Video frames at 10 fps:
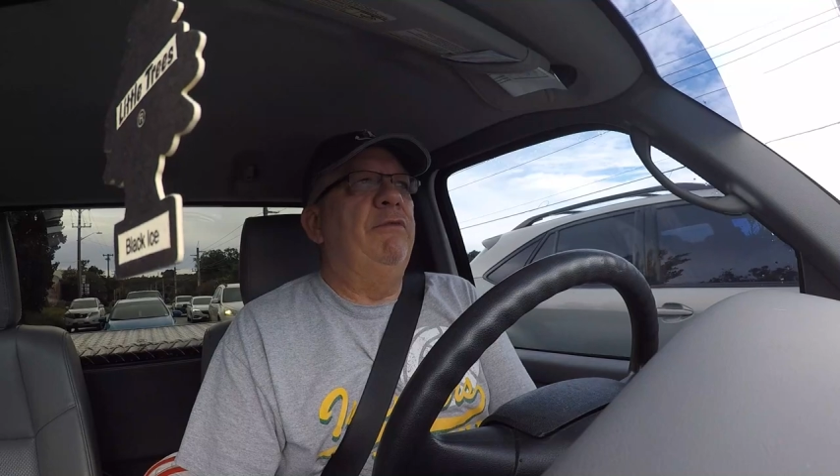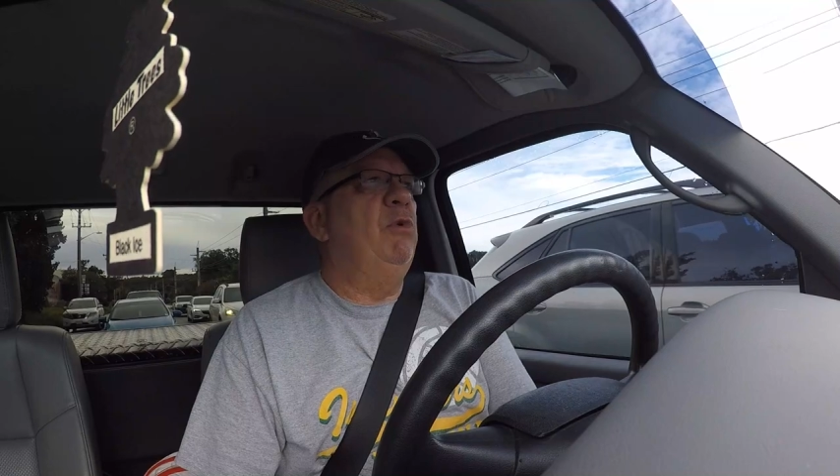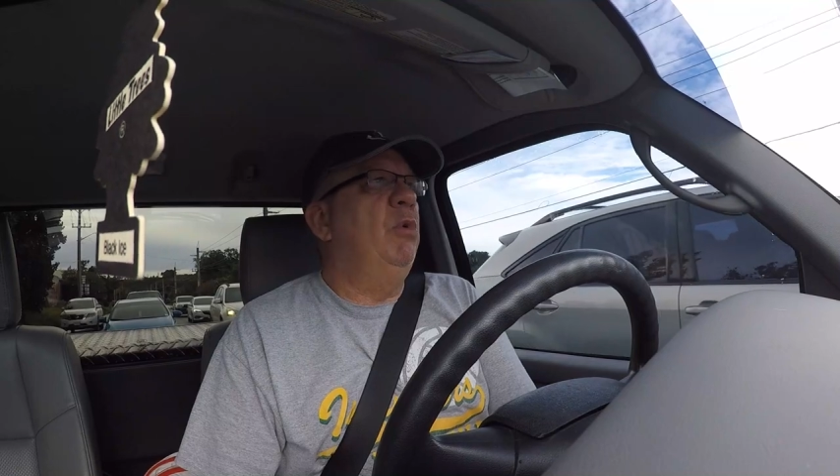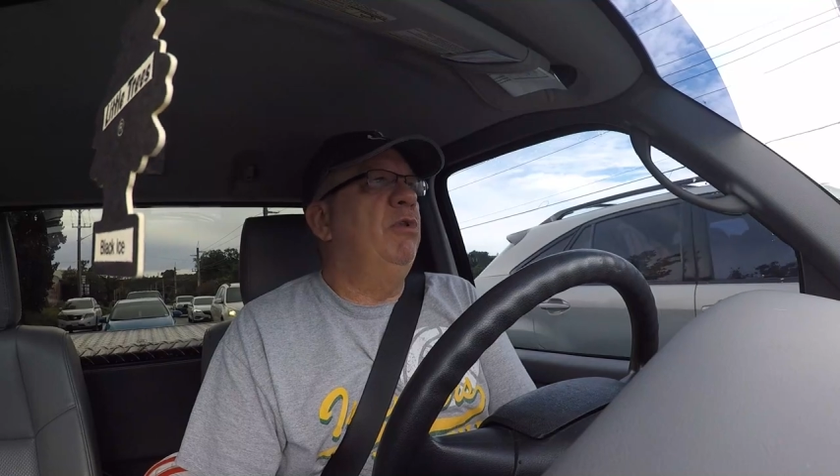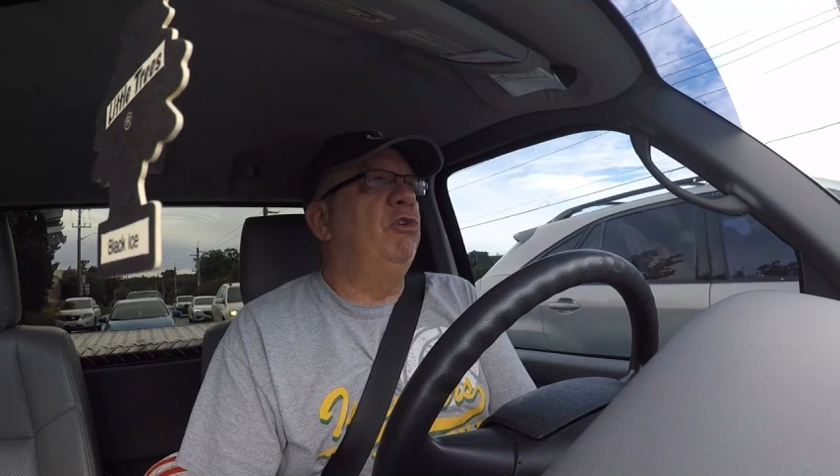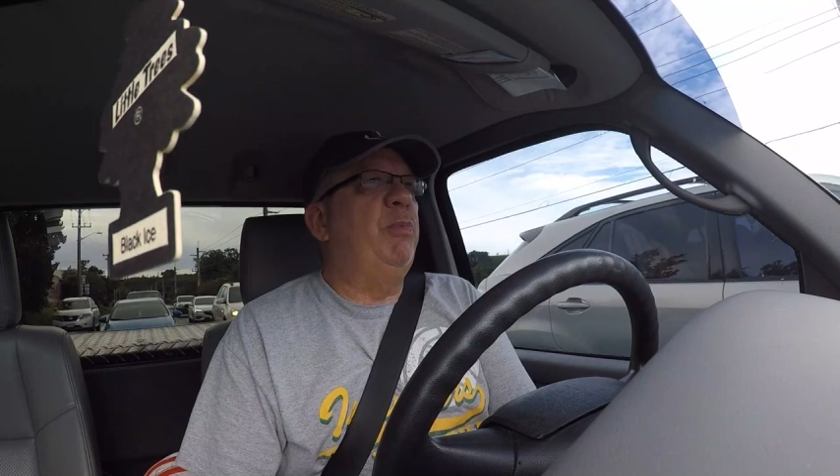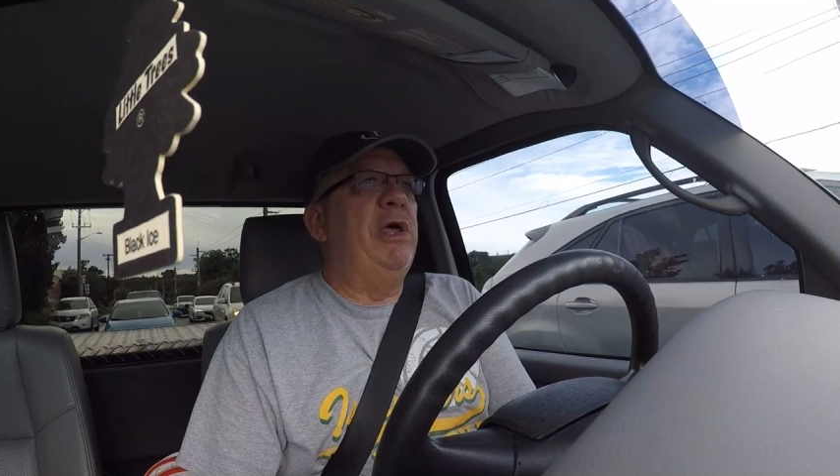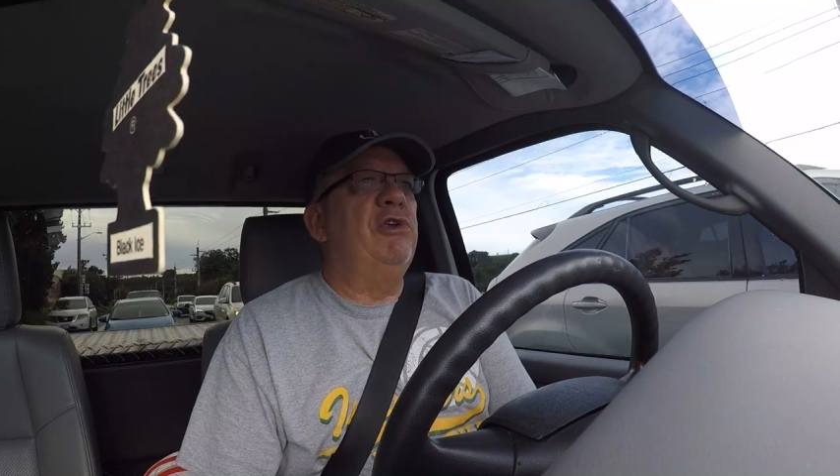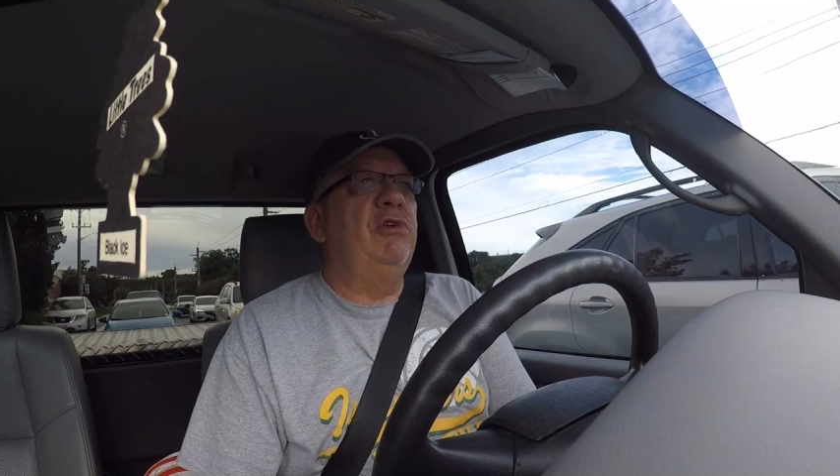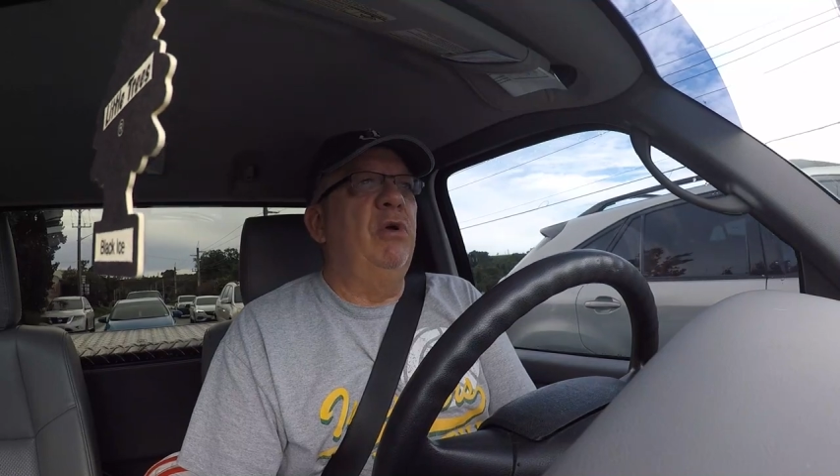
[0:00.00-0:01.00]
Everywhere the
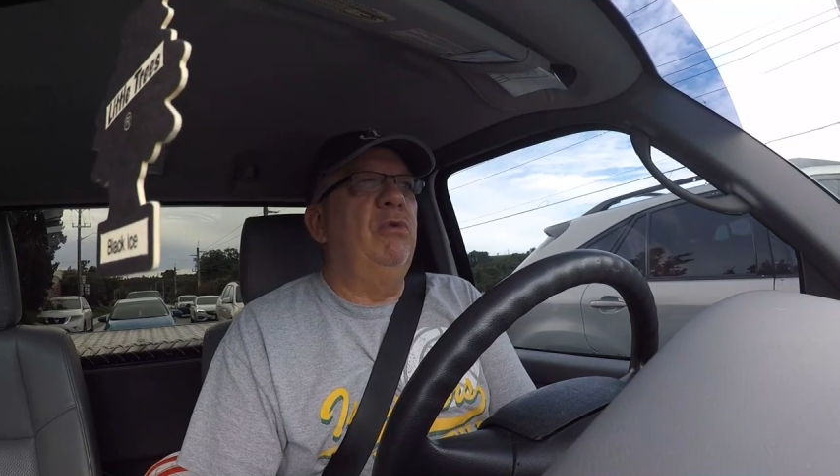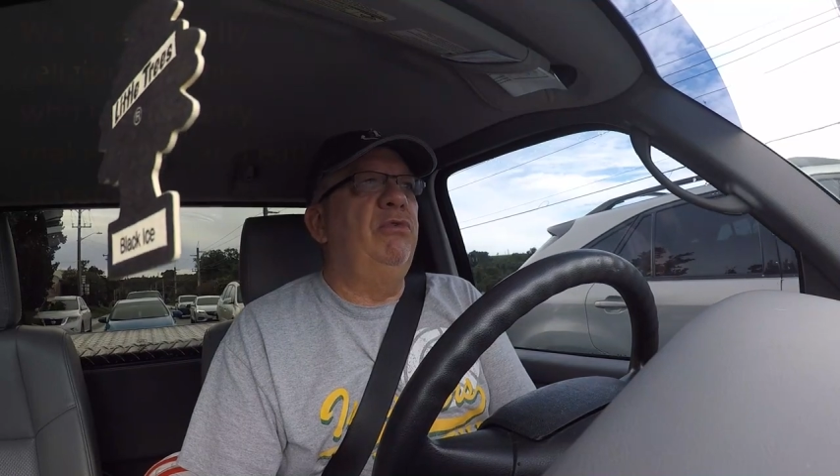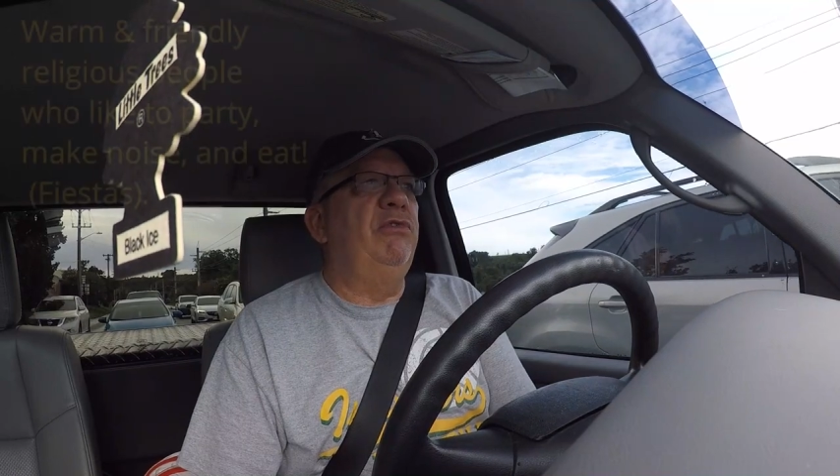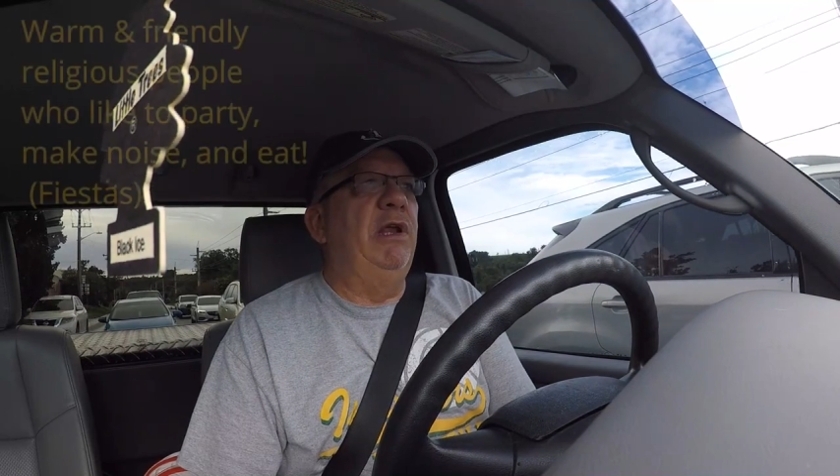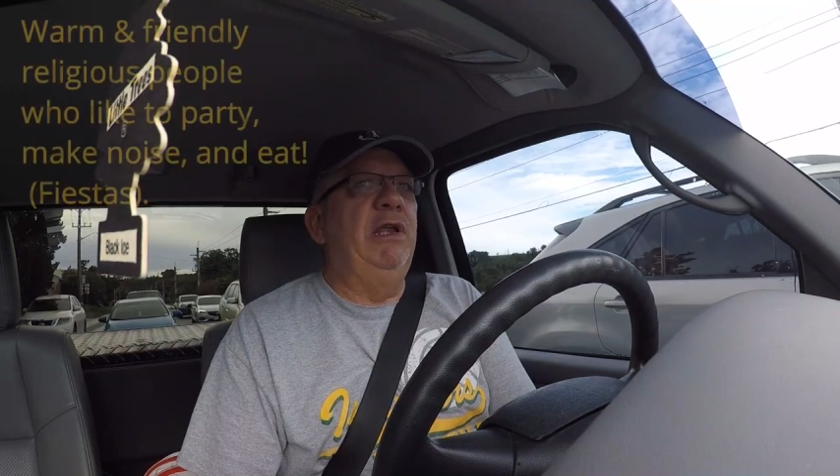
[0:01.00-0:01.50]
Spanish goes,